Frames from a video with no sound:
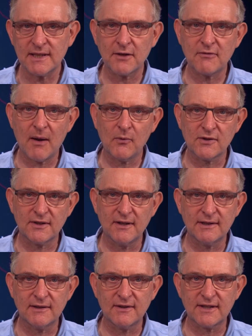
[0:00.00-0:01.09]
Lillicrap also
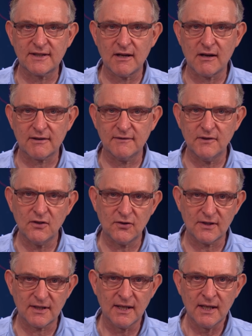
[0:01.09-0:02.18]
noted the stark
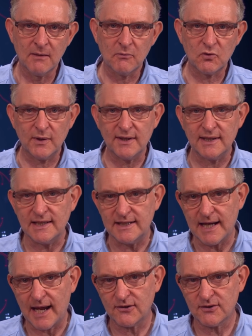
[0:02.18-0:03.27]
divergence between the
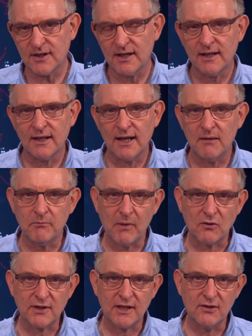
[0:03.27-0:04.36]
detached and
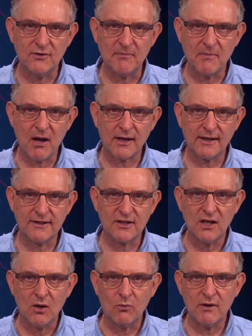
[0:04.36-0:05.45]
multi unit markets,
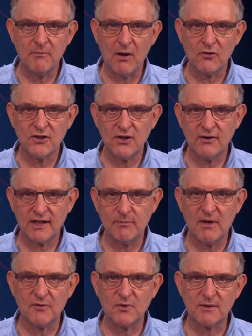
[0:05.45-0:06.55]
with multi unit
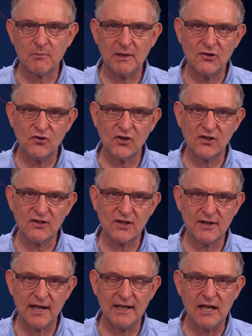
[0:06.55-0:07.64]
commencements plunging to
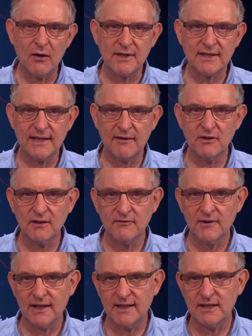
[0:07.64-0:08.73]
their lowest level
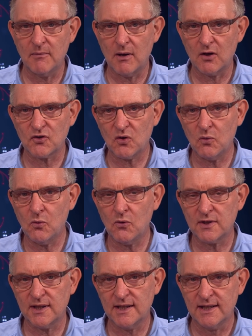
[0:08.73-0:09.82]
in the March
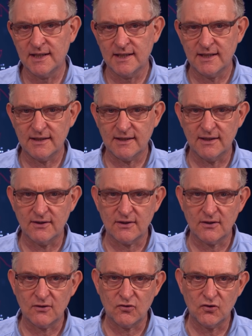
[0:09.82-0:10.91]
quarter since
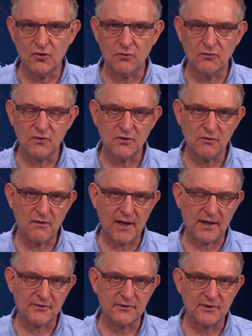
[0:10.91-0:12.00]
June
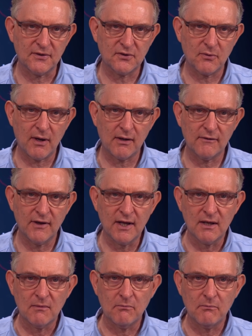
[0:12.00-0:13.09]
2012,
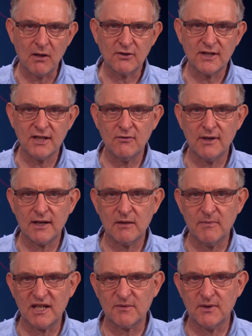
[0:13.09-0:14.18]
multi unit
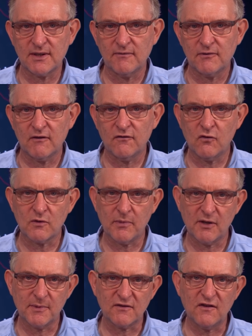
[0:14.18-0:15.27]
commencements have fallen
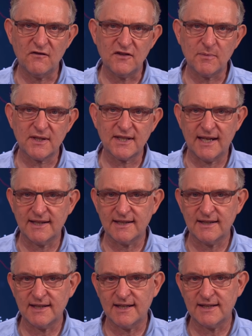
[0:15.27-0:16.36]
by almost 50%
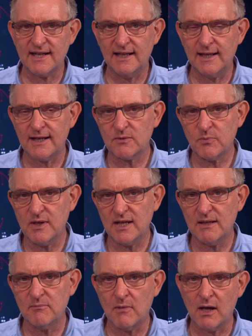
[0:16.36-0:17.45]
since their last
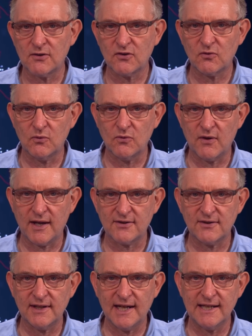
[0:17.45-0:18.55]
peak in March
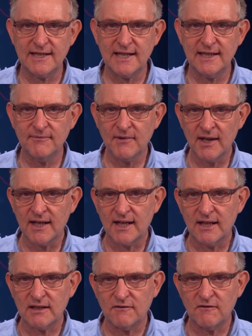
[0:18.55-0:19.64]
2018
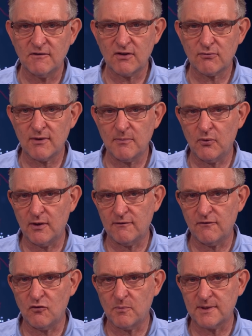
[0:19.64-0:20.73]
and are
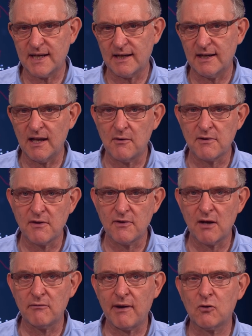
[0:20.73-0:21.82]
53.4% lower than
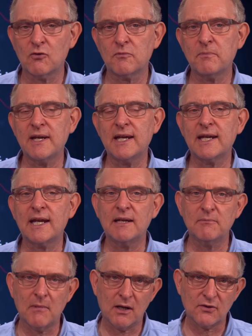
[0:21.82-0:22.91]
their record peak
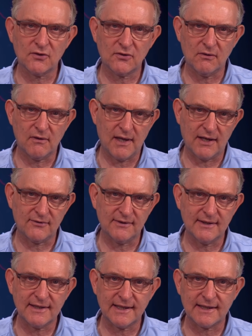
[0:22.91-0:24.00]
in March
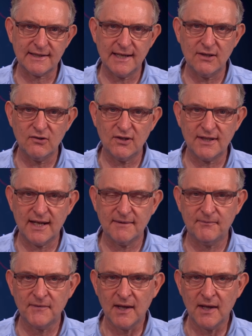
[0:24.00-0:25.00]
2016, she said.